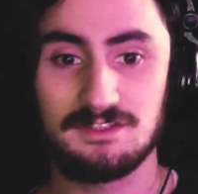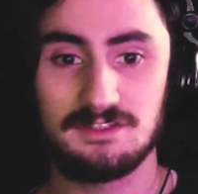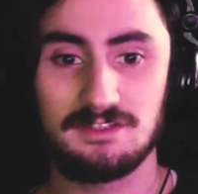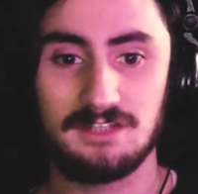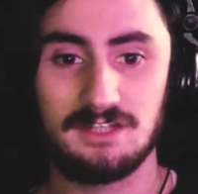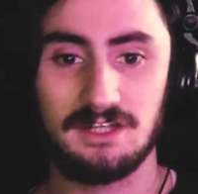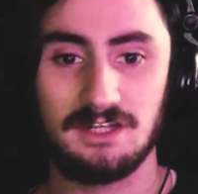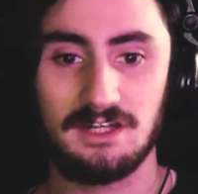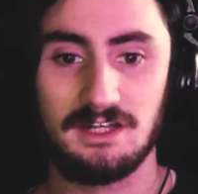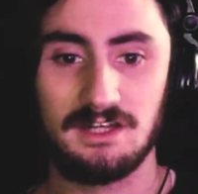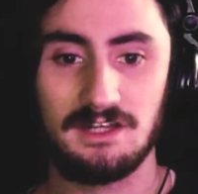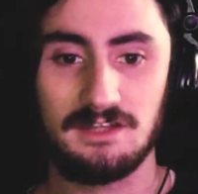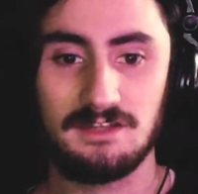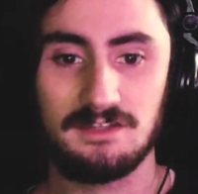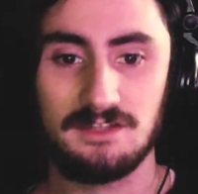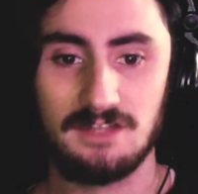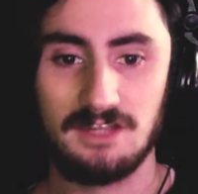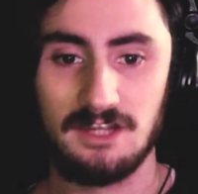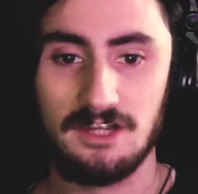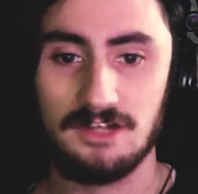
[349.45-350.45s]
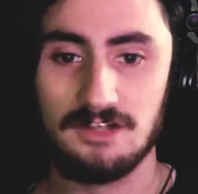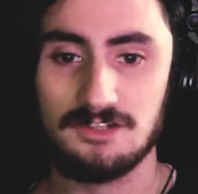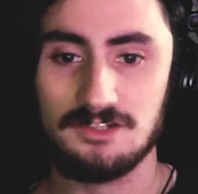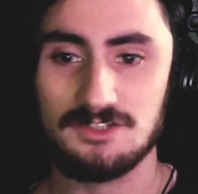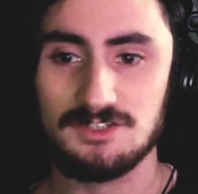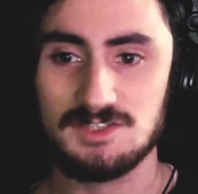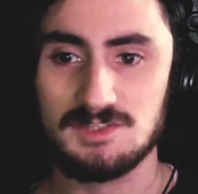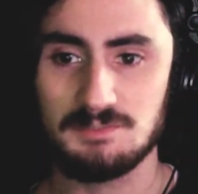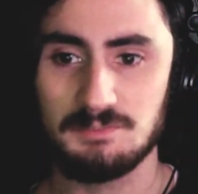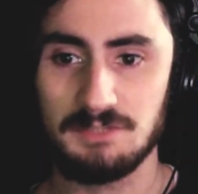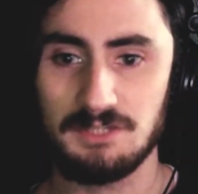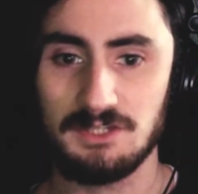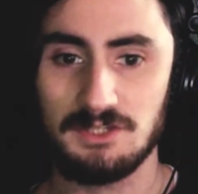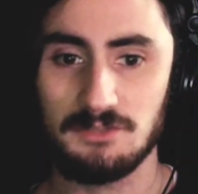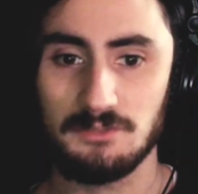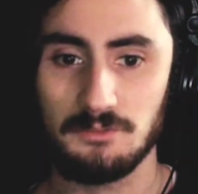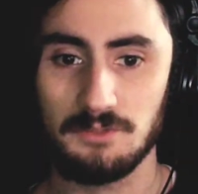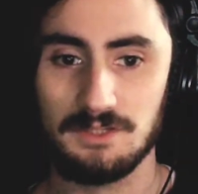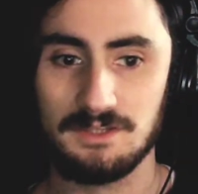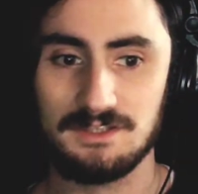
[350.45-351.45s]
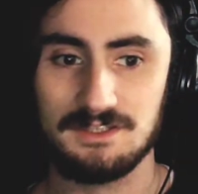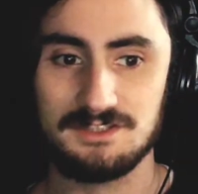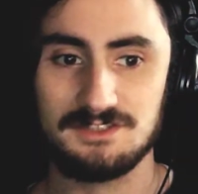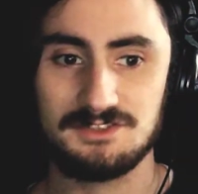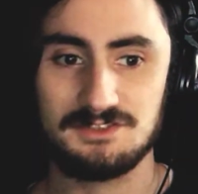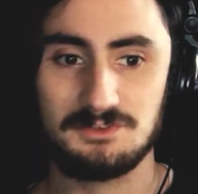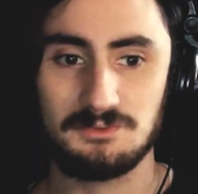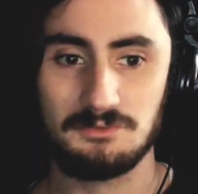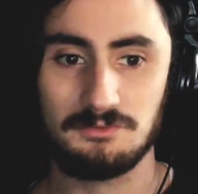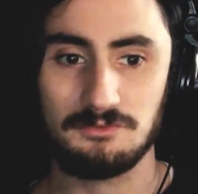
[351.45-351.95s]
the characters speak with this